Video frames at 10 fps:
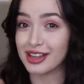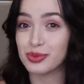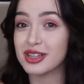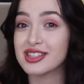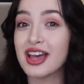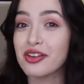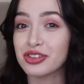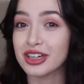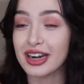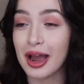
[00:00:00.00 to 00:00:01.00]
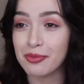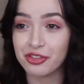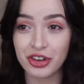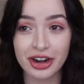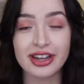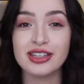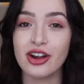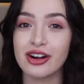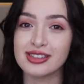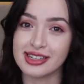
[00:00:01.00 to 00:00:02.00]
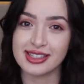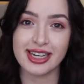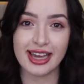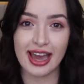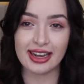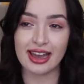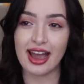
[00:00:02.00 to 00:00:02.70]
as we discovered, I'm very into artistic kind of